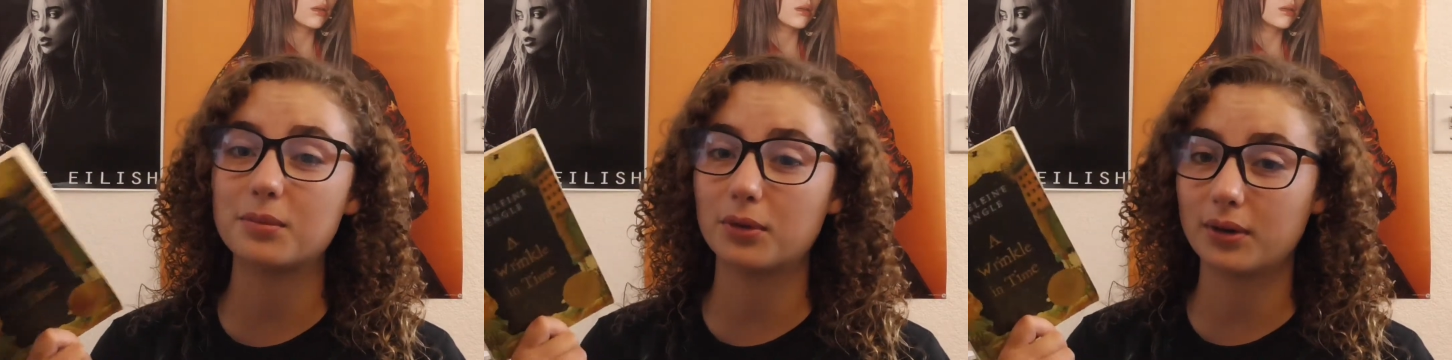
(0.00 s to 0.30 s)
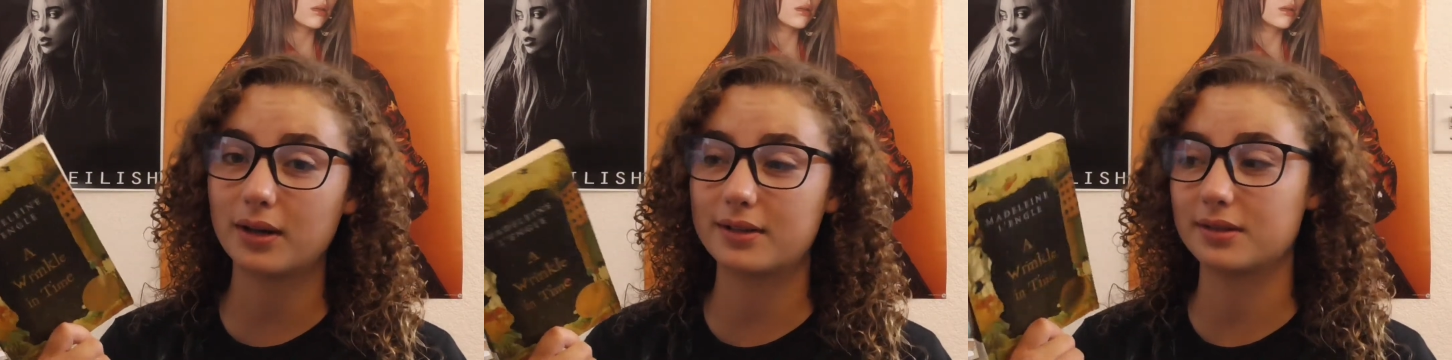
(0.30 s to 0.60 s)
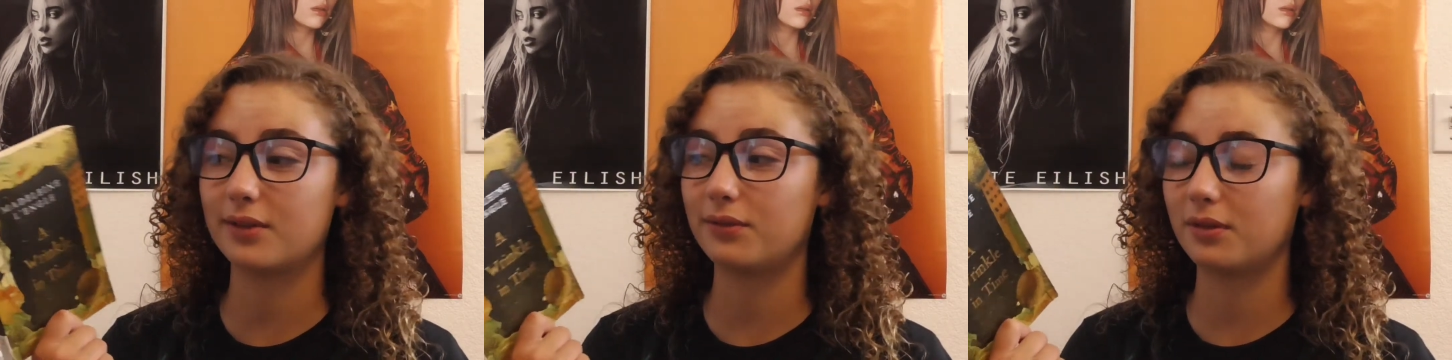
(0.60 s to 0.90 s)
Speaker 1: it more as
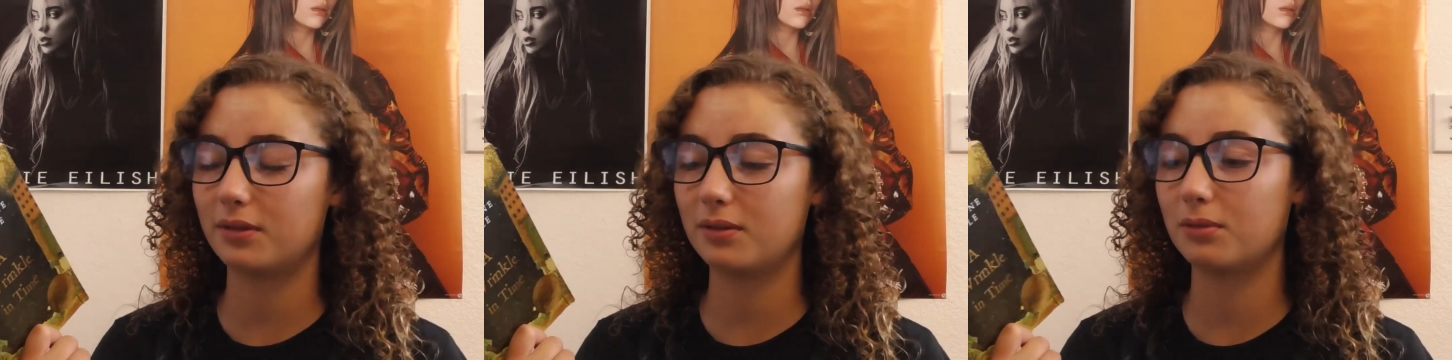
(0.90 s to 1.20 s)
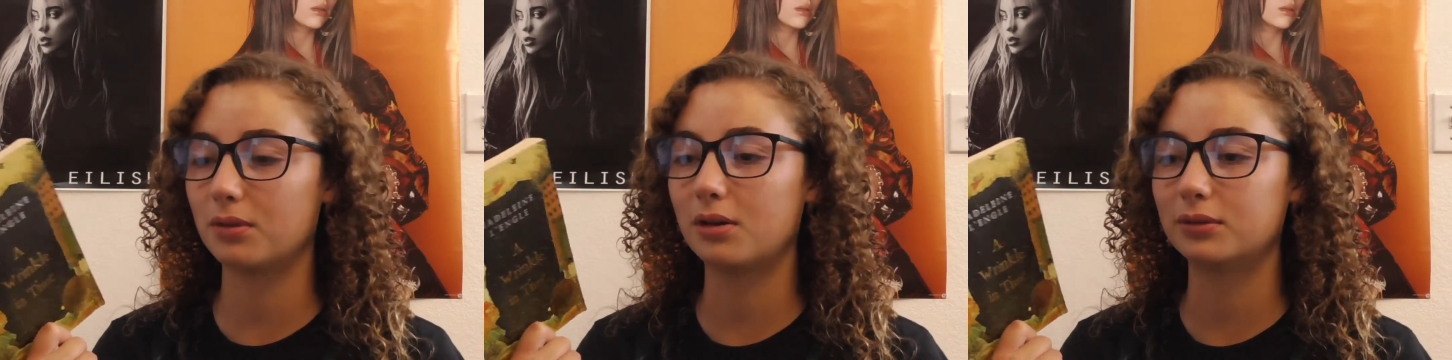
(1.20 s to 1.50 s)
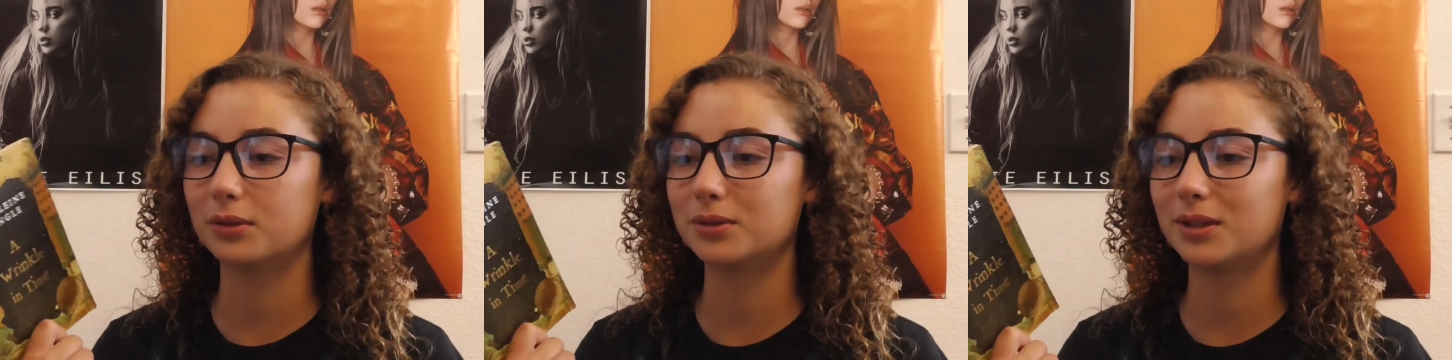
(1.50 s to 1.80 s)
I've
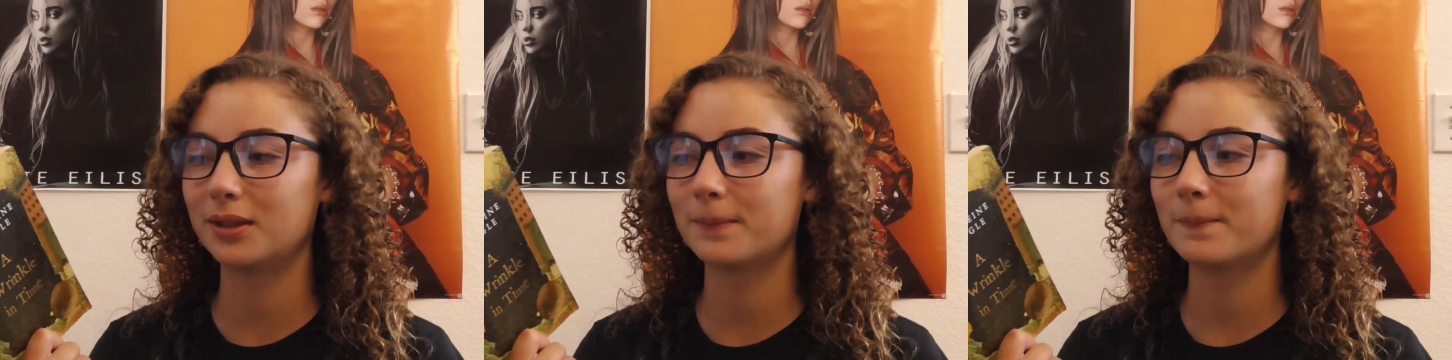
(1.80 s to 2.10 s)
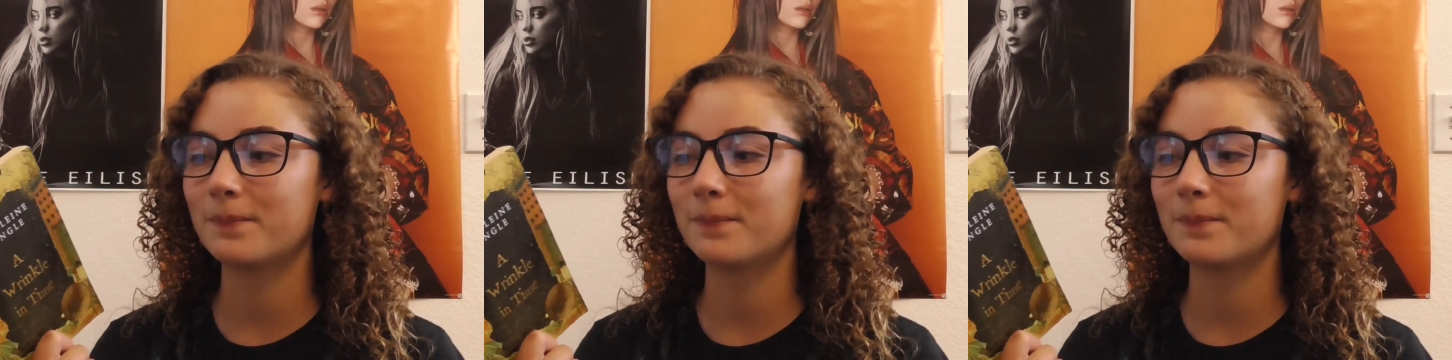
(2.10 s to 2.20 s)
grown older.